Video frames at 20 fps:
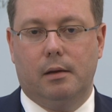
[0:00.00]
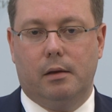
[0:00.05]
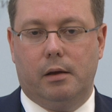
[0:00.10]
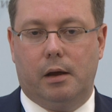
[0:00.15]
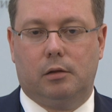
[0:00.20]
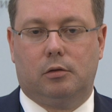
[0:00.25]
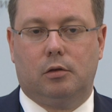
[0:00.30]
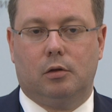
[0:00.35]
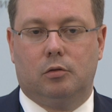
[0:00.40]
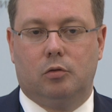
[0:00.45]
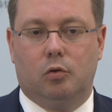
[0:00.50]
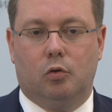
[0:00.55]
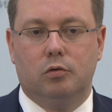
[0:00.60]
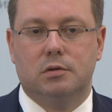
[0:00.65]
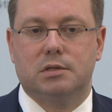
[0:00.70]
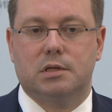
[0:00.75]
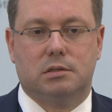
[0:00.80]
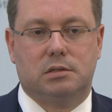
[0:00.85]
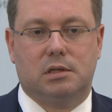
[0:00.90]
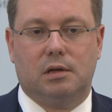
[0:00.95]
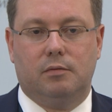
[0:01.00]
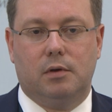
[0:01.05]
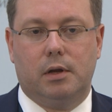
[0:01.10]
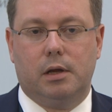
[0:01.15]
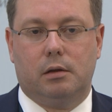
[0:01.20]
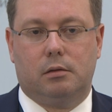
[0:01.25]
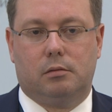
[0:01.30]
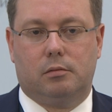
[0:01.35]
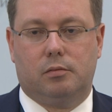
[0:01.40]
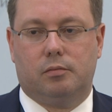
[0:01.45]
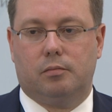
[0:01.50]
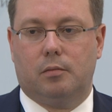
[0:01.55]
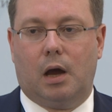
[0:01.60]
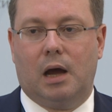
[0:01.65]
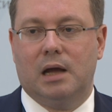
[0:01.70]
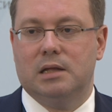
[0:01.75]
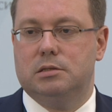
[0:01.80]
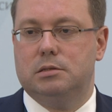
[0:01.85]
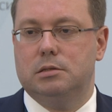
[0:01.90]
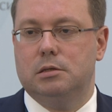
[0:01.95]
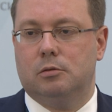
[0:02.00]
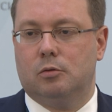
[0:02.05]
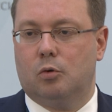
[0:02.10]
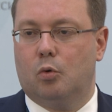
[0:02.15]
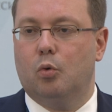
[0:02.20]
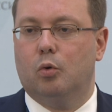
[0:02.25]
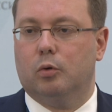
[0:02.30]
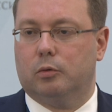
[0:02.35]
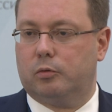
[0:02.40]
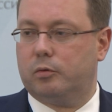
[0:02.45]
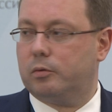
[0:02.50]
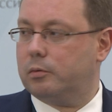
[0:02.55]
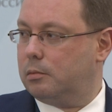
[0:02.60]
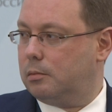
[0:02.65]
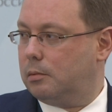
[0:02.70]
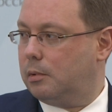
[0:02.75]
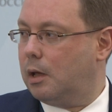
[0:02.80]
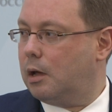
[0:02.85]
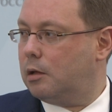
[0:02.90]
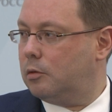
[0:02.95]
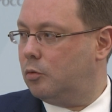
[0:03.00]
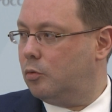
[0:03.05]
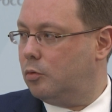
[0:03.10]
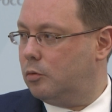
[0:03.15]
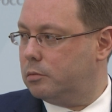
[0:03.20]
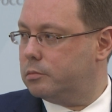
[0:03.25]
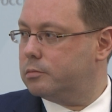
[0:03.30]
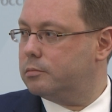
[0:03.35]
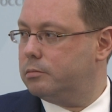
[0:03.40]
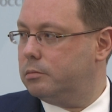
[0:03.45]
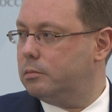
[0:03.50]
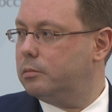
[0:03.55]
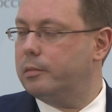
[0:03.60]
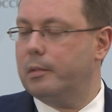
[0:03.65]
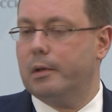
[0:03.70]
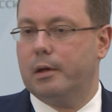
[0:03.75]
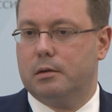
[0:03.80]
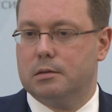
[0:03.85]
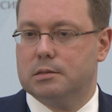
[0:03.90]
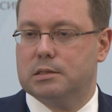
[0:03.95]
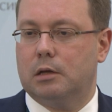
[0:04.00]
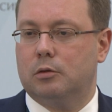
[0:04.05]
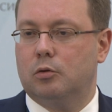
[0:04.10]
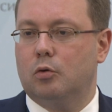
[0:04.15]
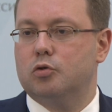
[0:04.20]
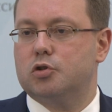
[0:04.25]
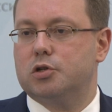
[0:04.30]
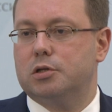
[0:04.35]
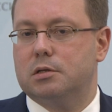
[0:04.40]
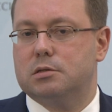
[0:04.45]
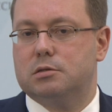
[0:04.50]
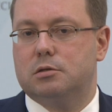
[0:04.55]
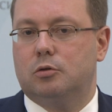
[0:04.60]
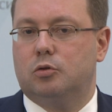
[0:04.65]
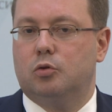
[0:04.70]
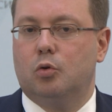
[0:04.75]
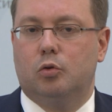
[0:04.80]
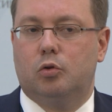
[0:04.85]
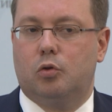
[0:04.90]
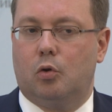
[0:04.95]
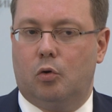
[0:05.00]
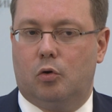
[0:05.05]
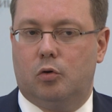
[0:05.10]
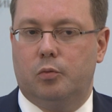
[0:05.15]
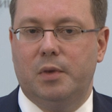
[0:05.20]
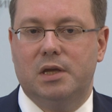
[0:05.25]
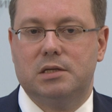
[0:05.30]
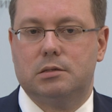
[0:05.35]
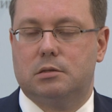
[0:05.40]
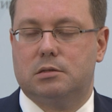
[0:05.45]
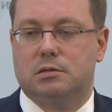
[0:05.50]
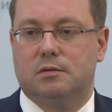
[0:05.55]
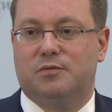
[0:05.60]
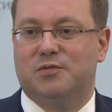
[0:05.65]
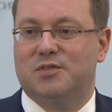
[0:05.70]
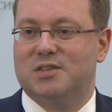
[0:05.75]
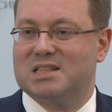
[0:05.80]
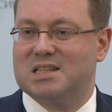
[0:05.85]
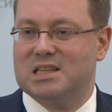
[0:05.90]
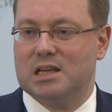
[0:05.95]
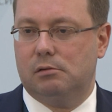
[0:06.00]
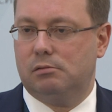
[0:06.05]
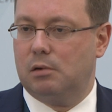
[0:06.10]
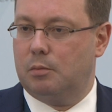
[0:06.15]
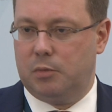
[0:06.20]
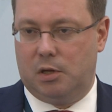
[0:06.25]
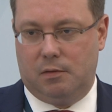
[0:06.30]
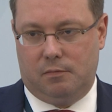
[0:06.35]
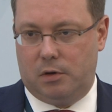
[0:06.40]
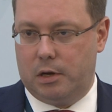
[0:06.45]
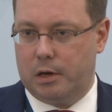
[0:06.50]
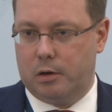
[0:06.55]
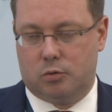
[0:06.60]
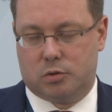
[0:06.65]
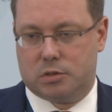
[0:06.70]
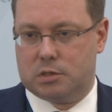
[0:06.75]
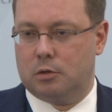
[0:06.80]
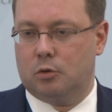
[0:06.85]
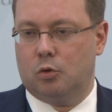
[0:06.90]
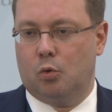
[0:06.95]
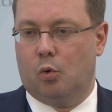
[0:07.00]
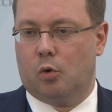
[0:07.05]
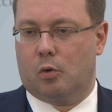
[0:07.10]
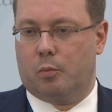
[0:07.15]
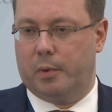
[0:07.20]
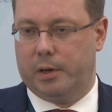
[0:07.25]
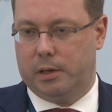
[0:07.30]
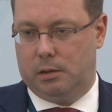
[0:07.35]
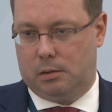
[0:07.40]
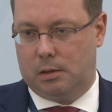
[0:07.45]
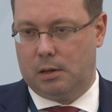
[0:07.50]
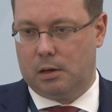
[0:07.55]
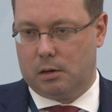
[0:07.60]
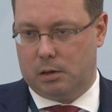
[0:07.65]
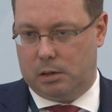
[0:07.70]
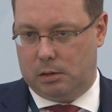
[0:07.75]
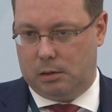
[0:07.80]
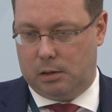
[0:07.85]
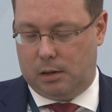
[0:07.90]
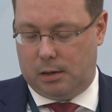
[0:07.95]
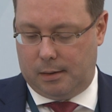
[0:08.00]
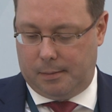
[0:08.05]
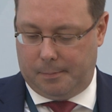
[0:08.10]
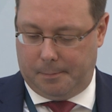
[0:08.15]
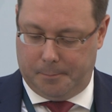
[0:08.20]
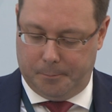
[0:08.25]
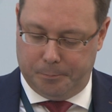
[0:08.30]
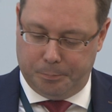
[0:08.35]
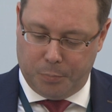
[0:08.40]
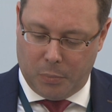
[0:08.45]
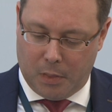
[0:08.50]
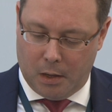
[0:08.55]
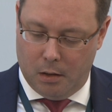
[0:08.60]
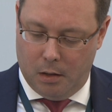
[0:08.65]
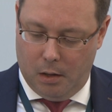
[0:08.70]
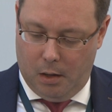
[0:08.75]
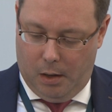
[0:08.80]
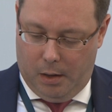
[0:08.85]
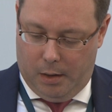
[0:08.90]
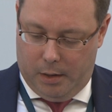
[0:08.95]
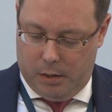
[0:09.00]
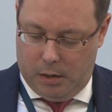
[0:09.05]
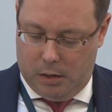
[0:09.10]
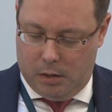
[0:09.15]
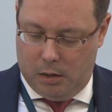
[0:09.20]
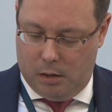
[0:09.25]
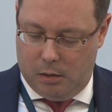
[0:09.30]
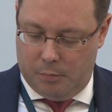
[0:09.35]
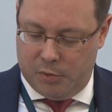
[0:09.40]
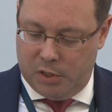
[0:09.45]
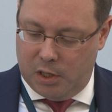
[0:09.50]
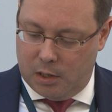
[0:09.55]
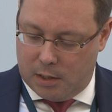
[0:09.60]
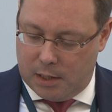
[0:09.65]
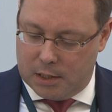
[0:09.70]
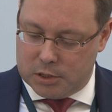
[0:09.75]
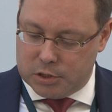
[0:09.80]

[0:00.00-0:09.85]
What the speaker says: I'm not talking about like ridiculous cases when it's 1 year of debt, but up to 3 months in general are normal in the market.